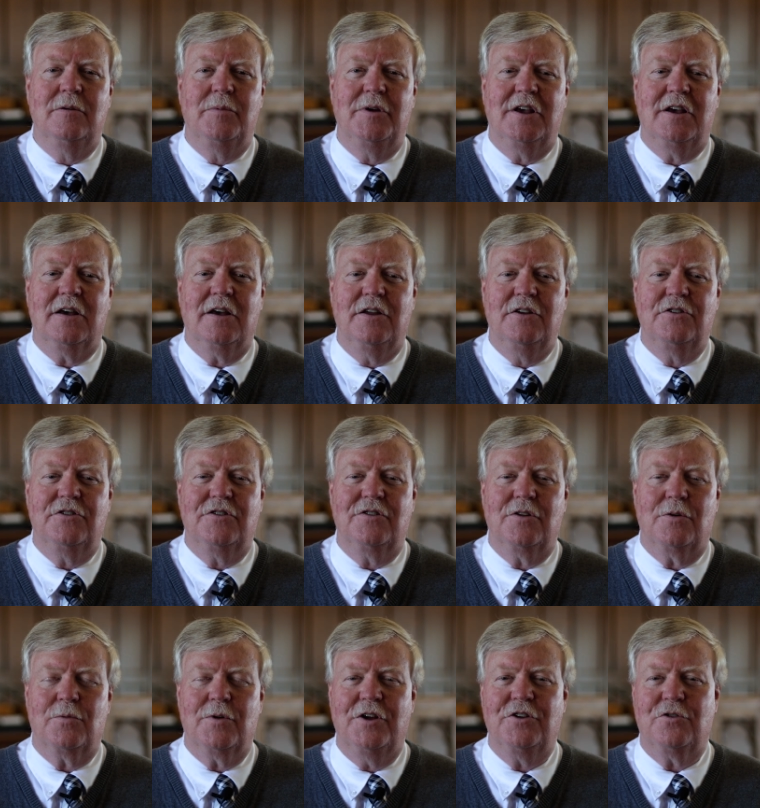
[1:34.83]
Because
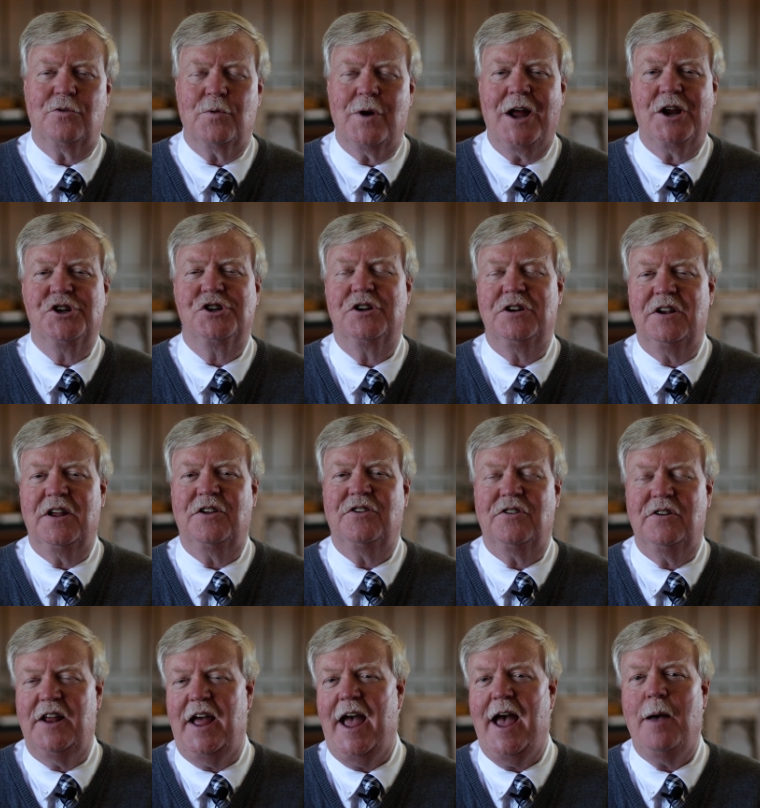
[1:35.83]
the resurrection
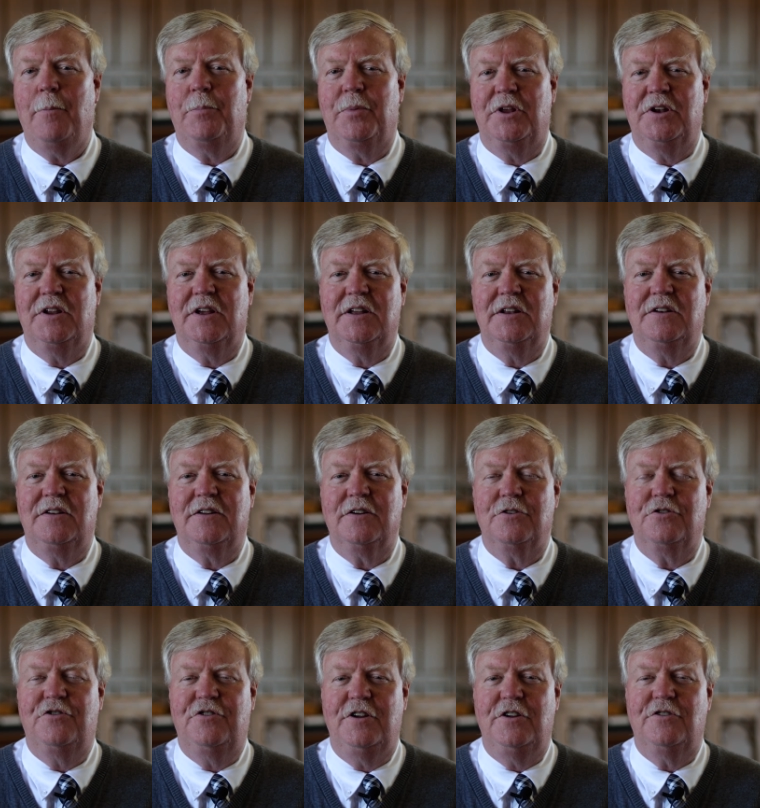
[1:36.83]
doesn't happen
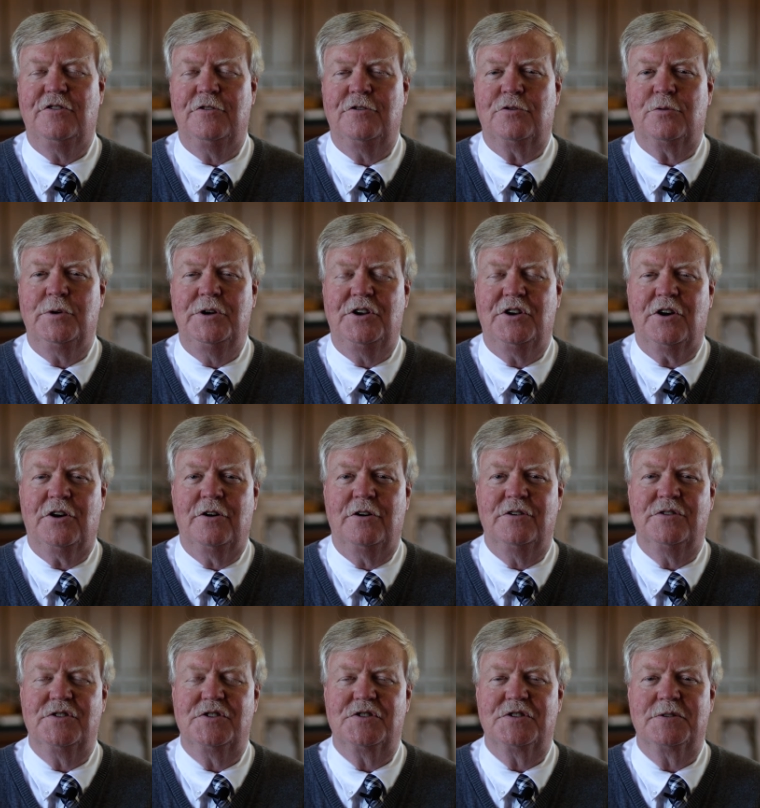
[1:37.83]
until Jesus
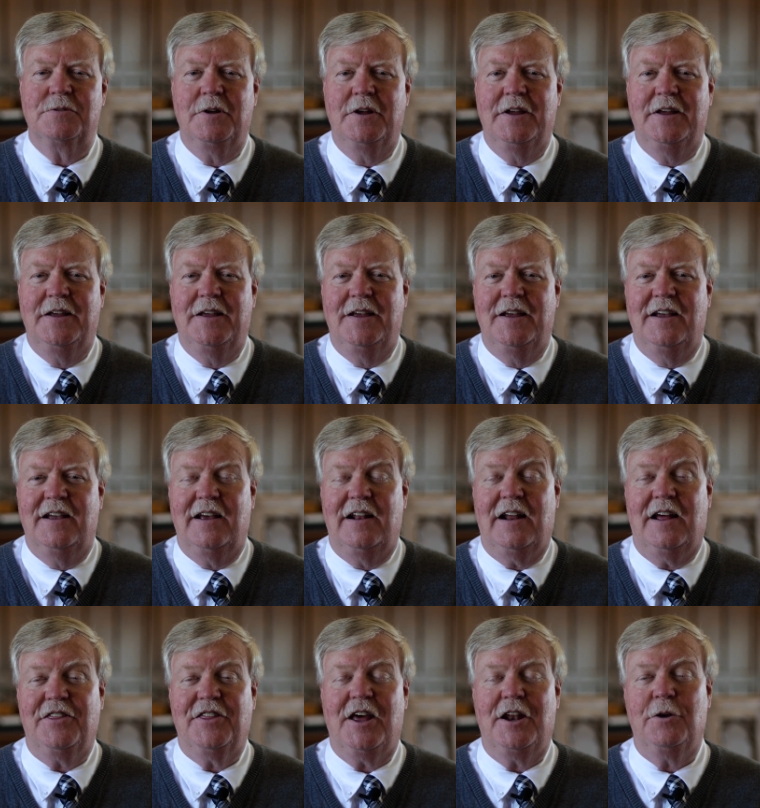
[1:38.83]
returns.
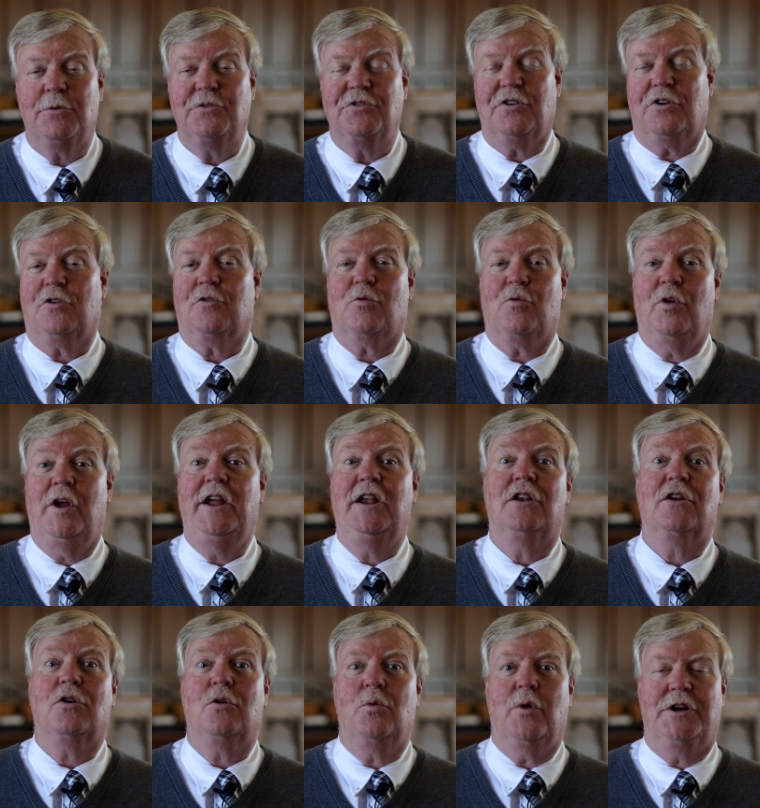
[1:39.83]
And I thought it was a
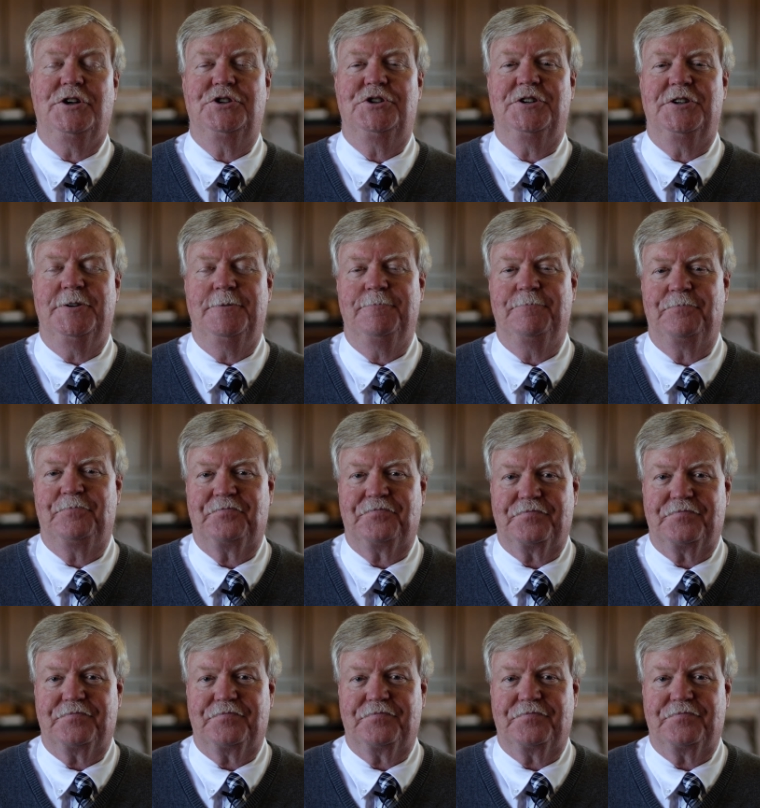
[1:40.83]
great question.